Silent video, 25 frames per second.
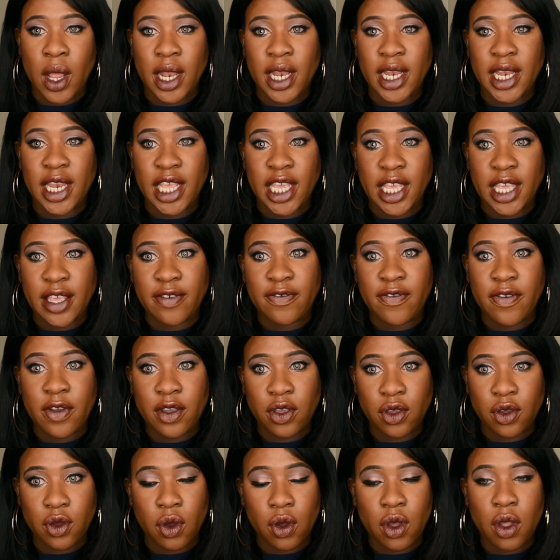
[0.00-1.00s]
leave
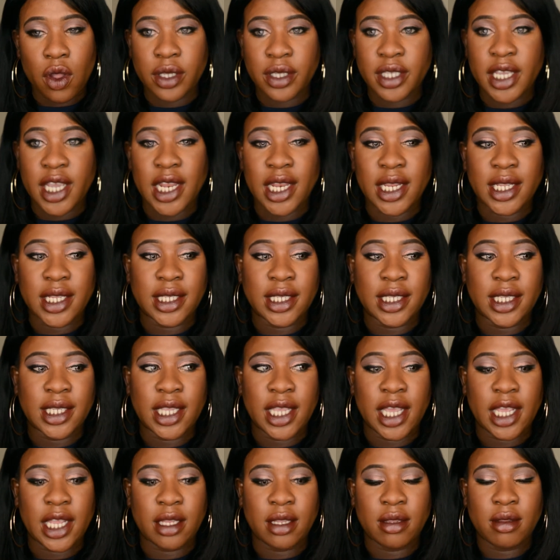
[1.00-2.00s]
your contact lenses
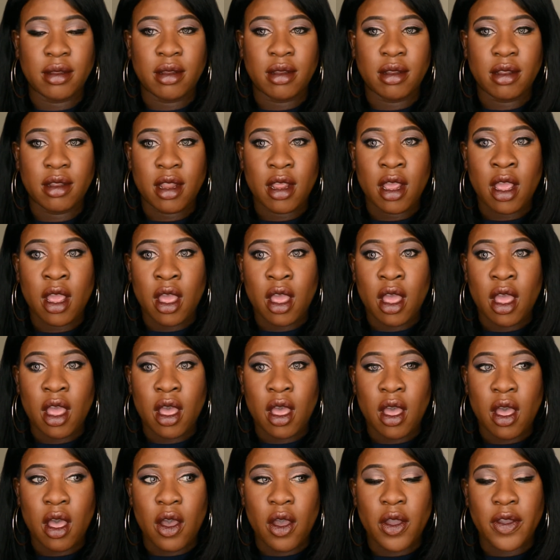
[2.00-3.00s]
in
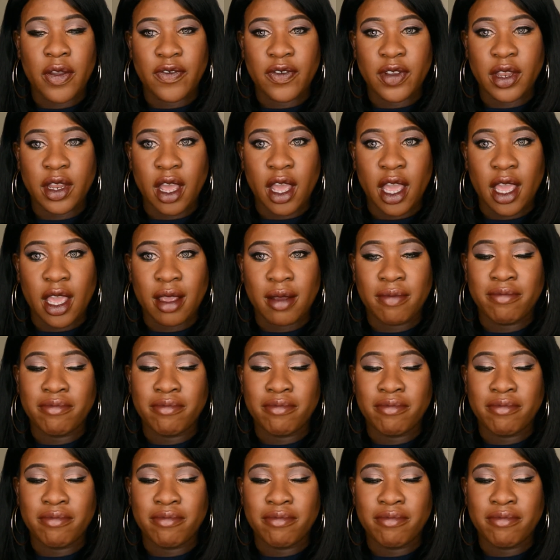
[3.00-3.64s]
overnight?